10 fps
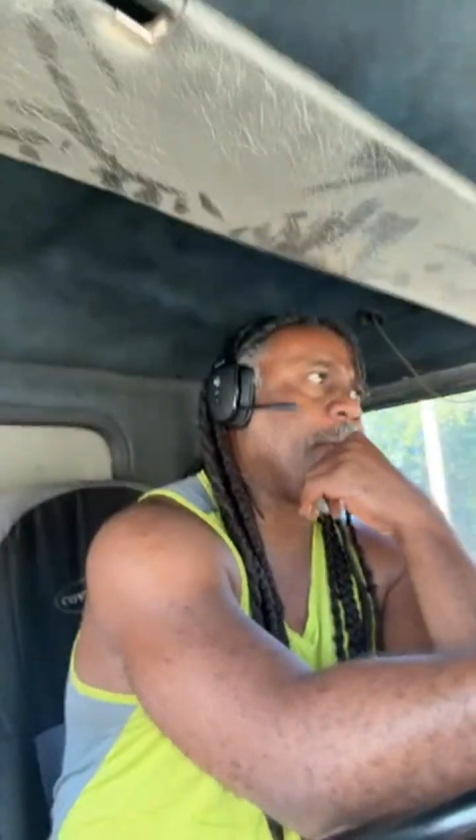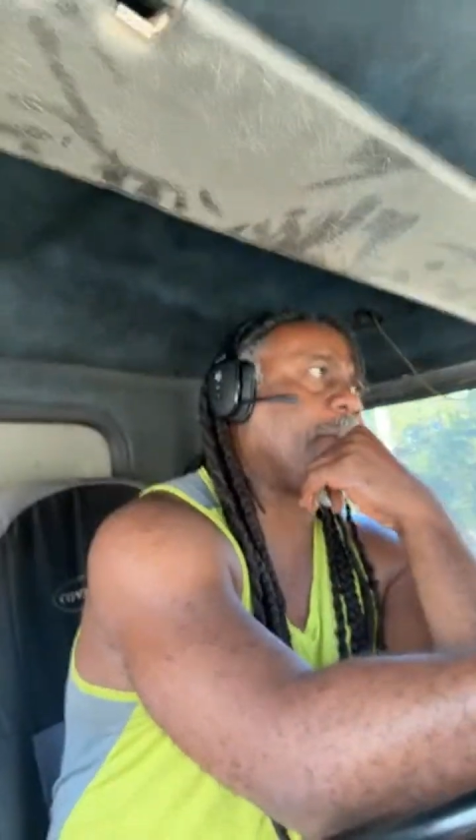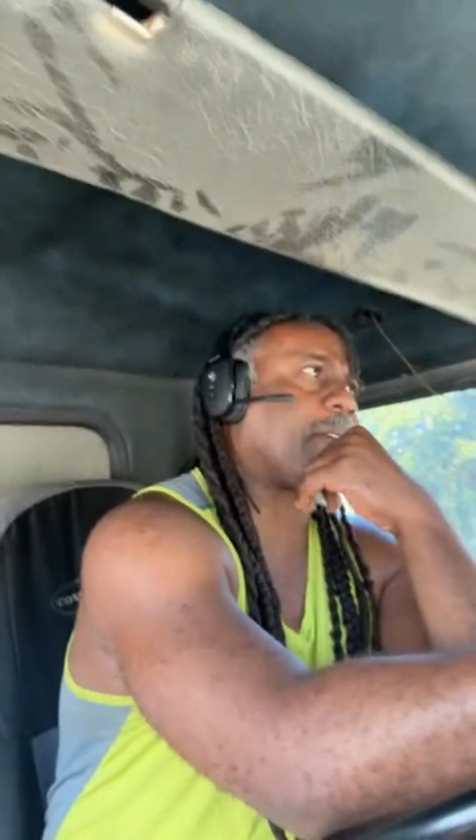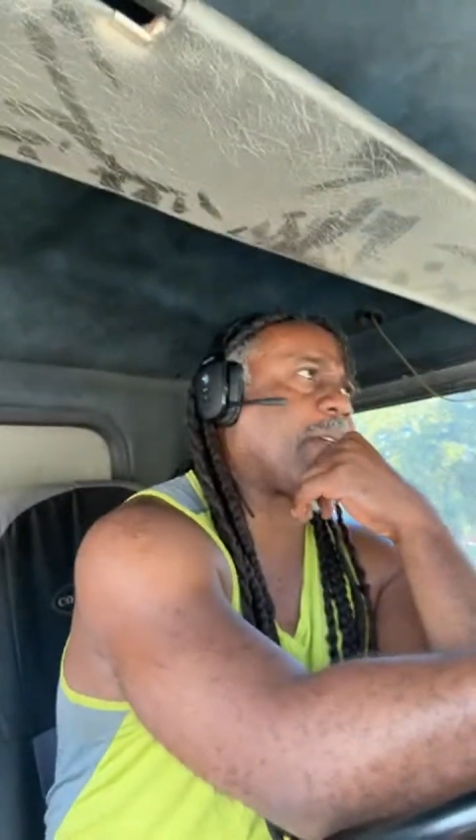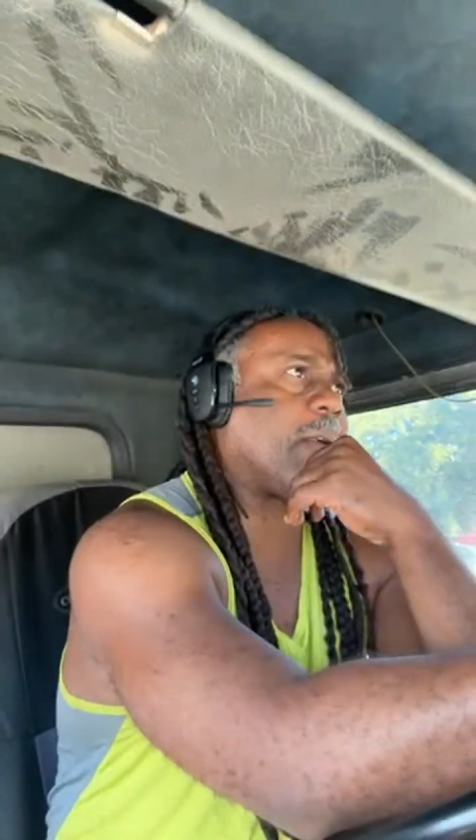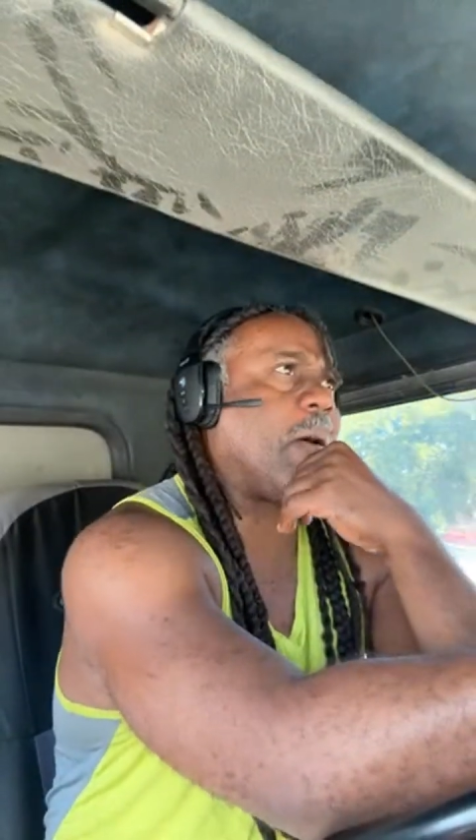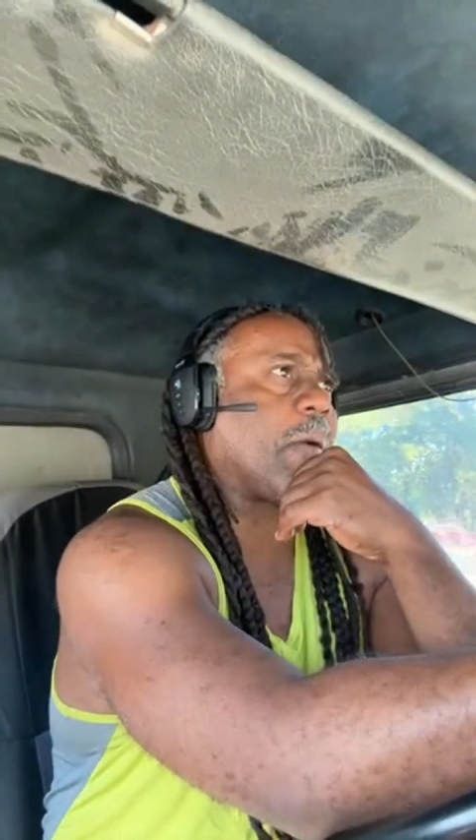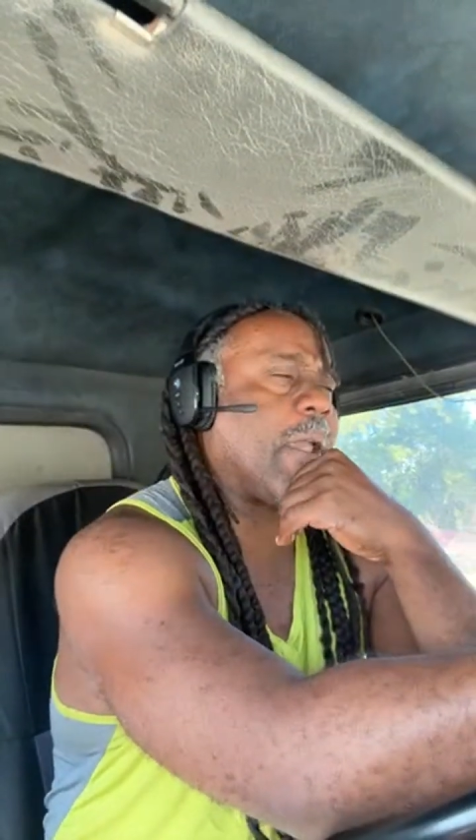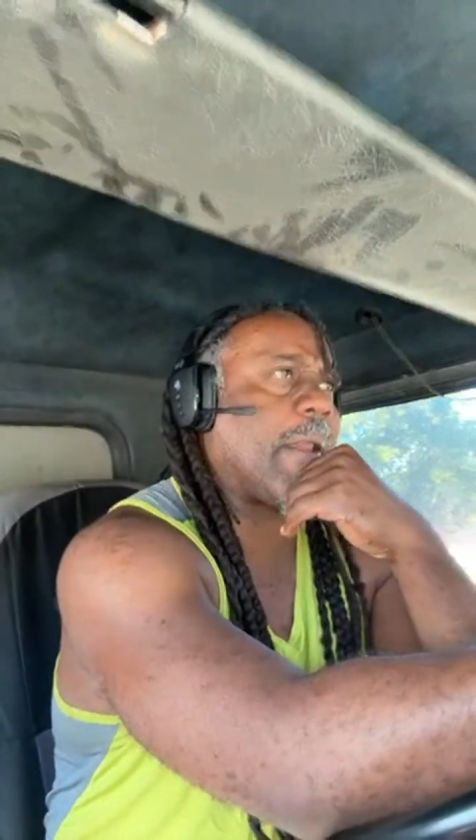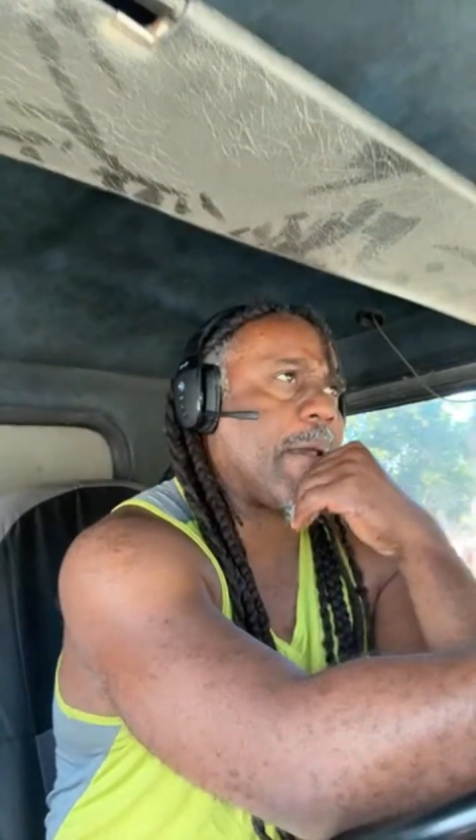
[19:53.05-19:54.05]
You still don't
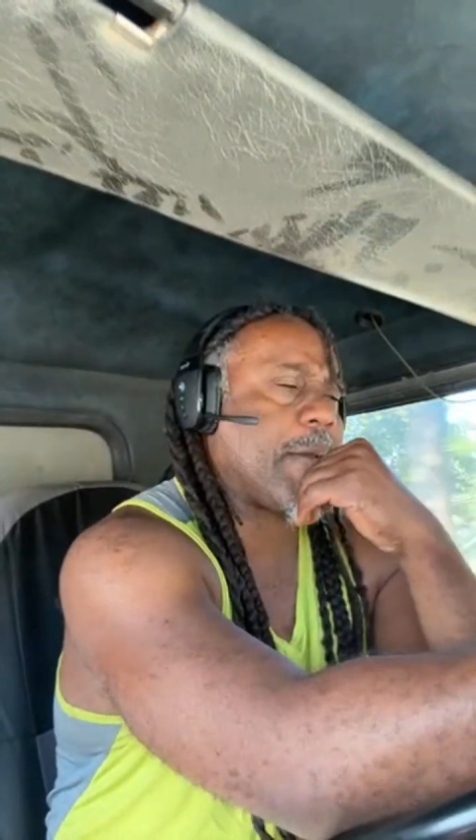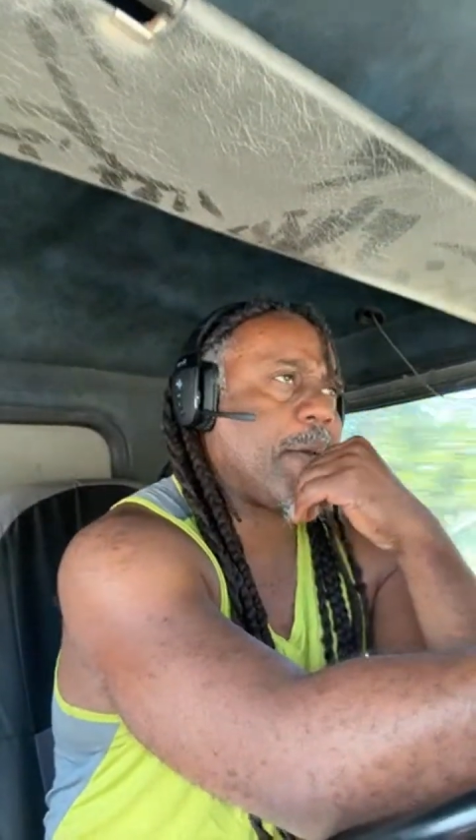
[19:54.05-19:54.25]
get it.